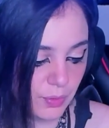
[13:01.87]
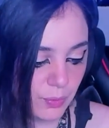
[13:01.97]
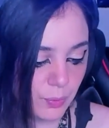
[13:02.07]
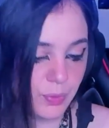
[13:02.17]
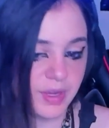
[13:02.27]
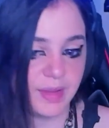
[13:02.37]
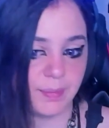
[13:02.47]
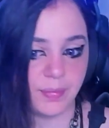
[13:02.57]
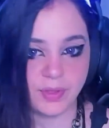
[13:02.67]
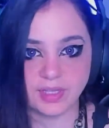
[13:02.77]
we
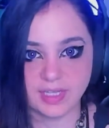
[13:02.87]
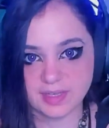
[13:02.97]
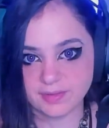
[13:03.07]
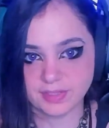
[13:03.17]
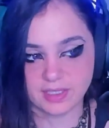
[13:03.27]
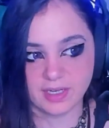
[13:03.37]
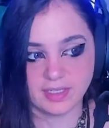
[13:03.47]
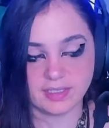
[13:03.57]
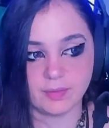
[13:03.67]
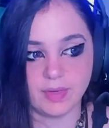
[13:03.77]
believe
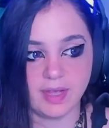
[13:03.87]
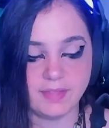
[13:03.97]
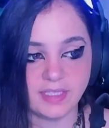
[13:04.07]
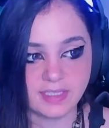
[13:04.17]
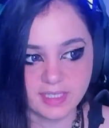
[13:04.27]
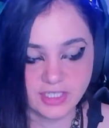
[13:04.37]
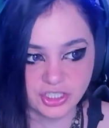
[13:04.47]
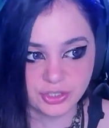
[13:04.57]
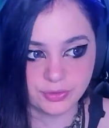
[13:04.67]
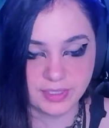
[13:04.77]
science, that we have these
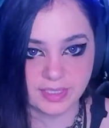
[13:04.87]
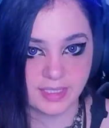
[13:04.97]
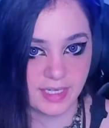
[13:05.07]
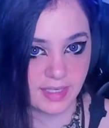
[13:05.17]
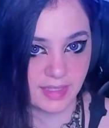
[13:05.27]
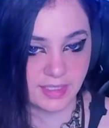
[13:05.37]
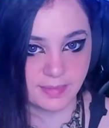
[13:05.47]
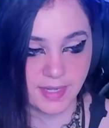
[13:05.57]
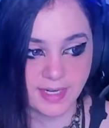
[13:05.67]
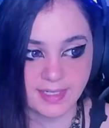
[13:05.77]
issues and take these
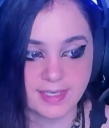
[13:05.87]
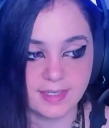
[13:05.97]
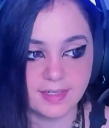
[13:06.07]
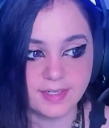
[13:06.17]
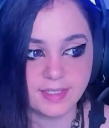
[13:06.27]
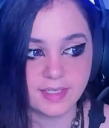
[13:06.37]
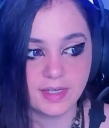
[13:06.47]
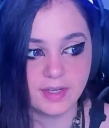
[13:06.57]
medicines,